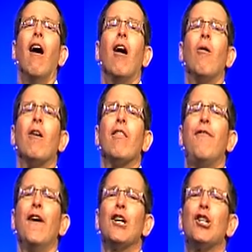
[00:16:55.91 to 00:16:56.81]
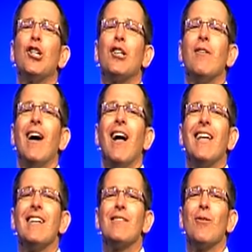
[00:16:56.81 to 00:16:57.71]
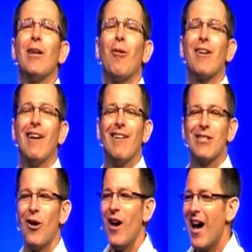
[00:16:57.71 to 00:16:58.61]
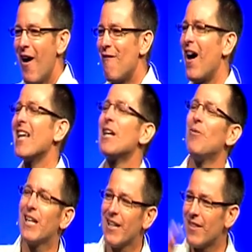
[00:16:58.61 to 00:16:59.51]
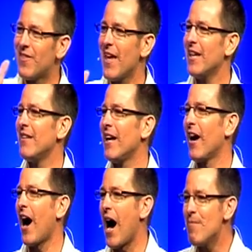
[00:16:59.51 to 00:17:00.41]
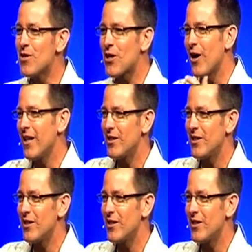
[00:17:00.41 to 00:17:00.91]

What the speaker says: Where are the fish? Well, it doesn't really work that way. So finally, we get the thing in there. I'm starting